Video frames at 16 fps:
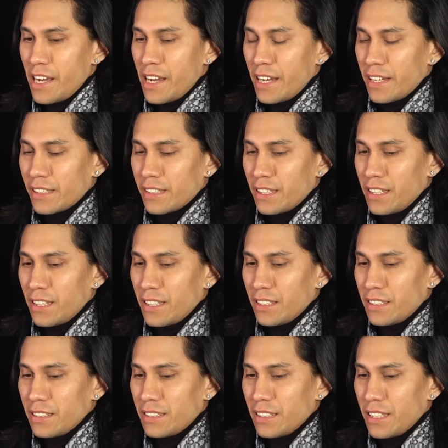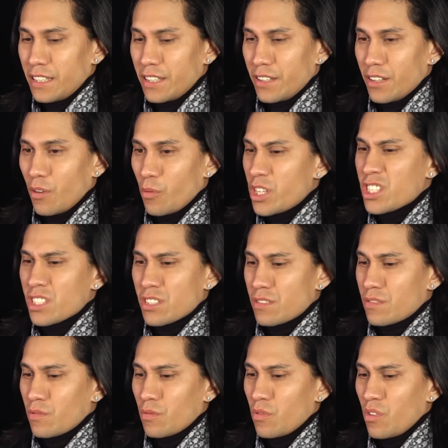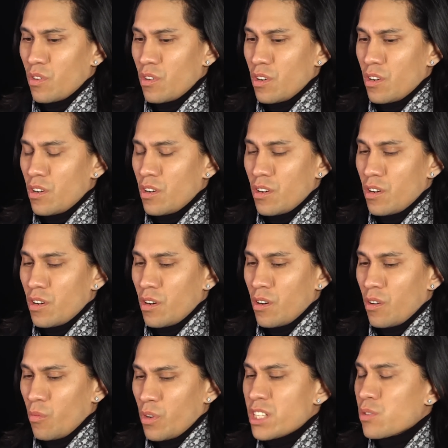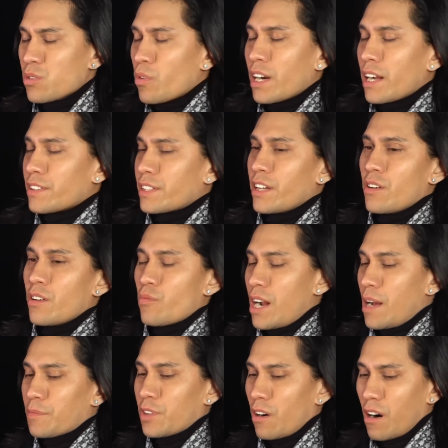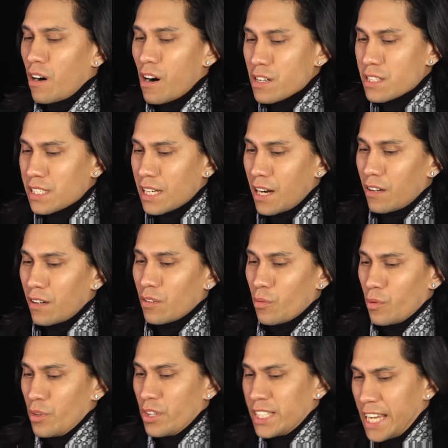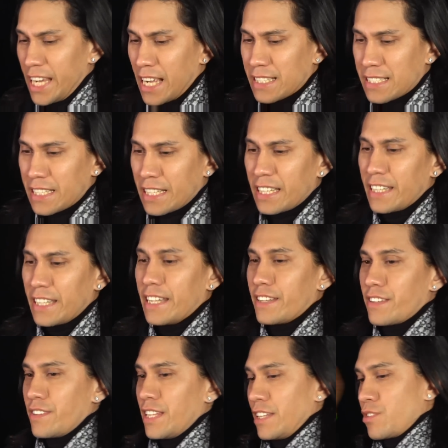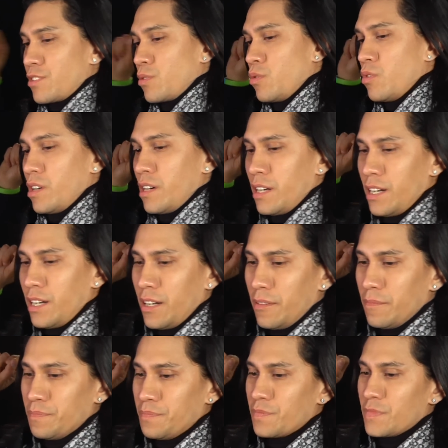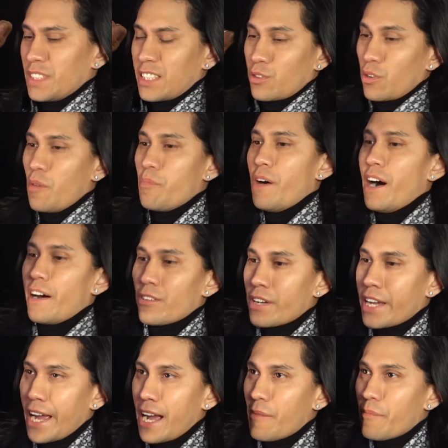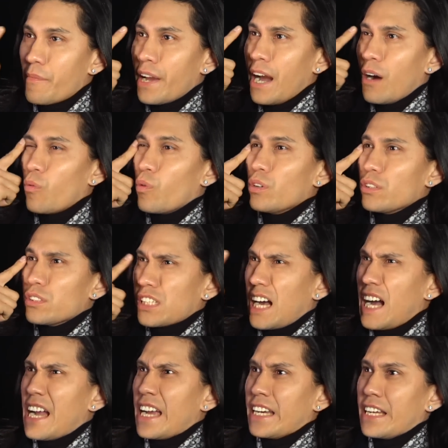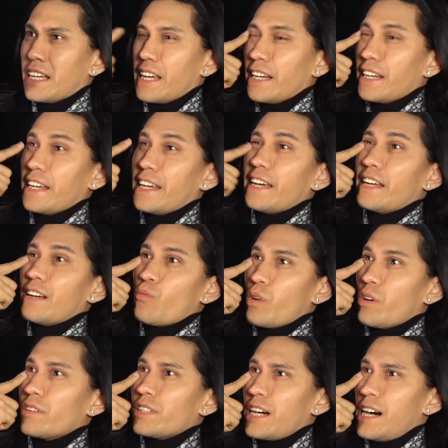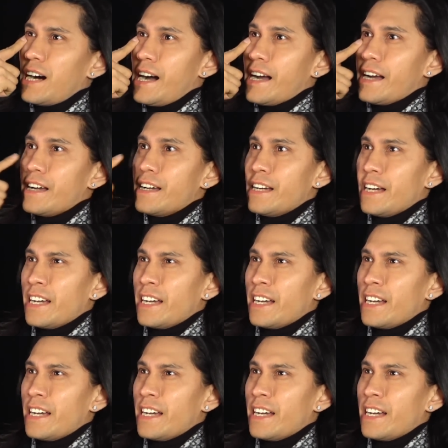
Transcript: And, you know, we just went out there and rapped our hearts out. We were dancing, and they threw a bottle cap at Will's eye, and it hit Will in the eye.